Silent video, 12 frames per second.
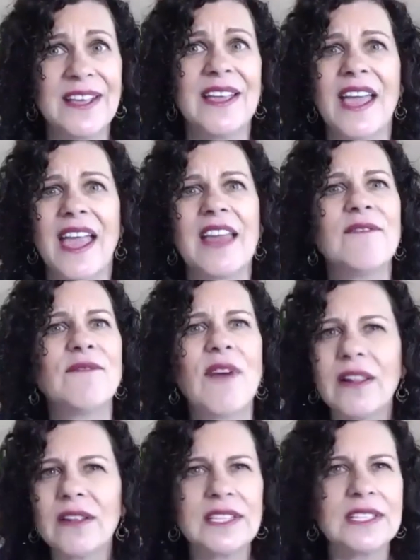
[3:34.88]
and
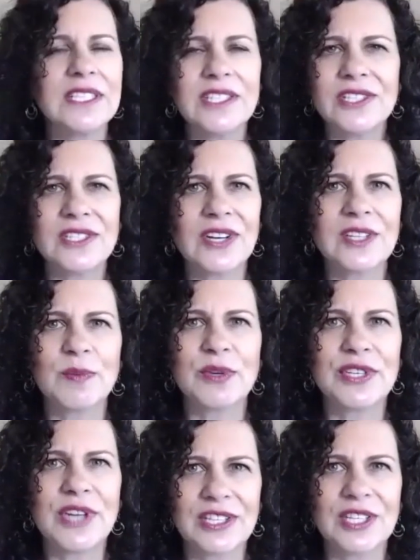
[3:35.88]
followed the DigiStars
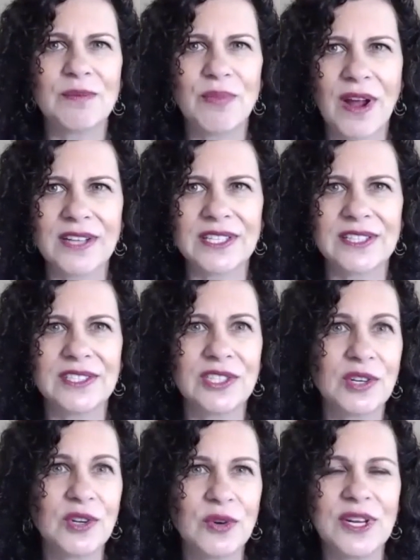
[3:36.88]
production process to
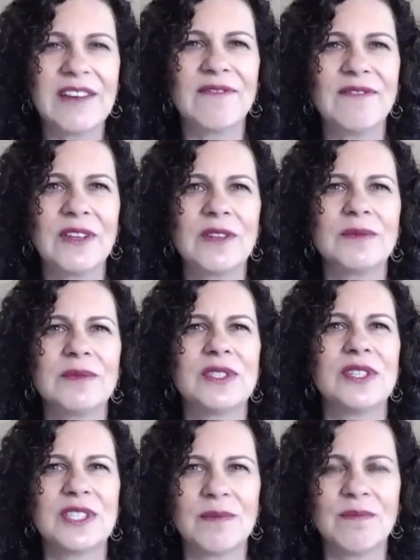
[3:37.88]
create films to
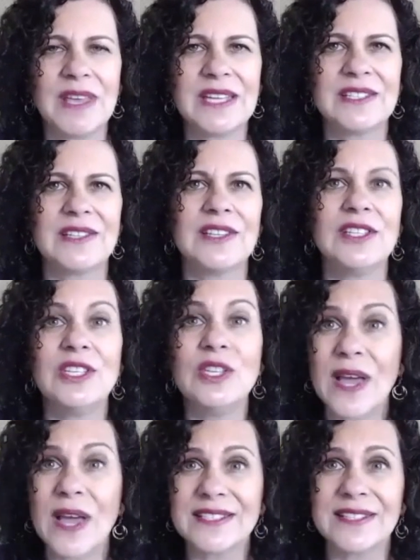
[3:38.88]
submit to the
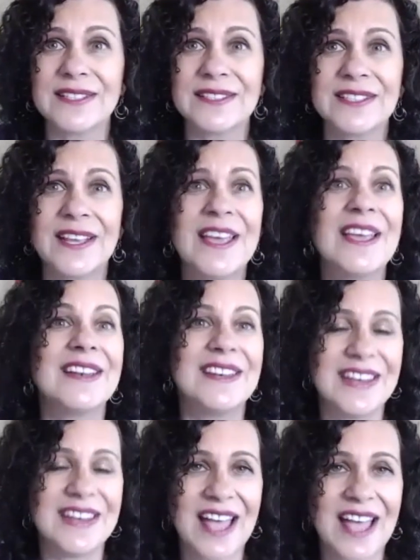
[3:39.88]
US's
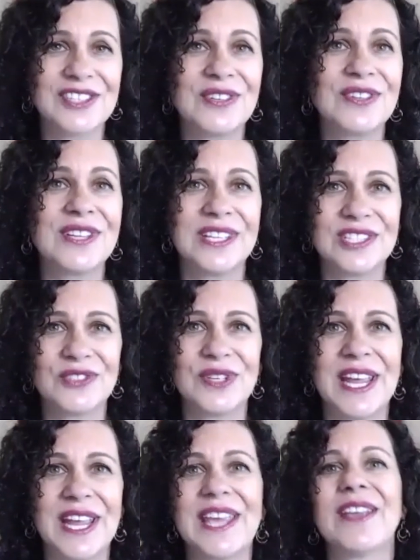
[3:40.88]
National History
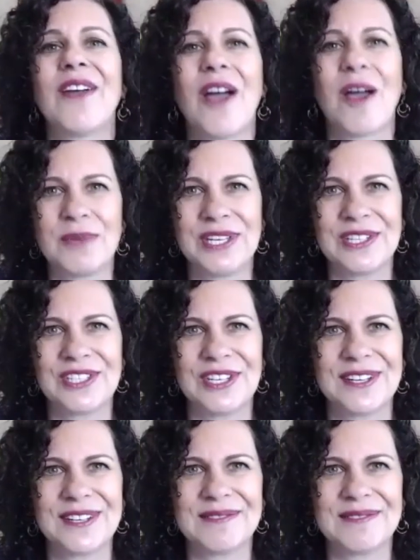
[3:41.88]
Day competition.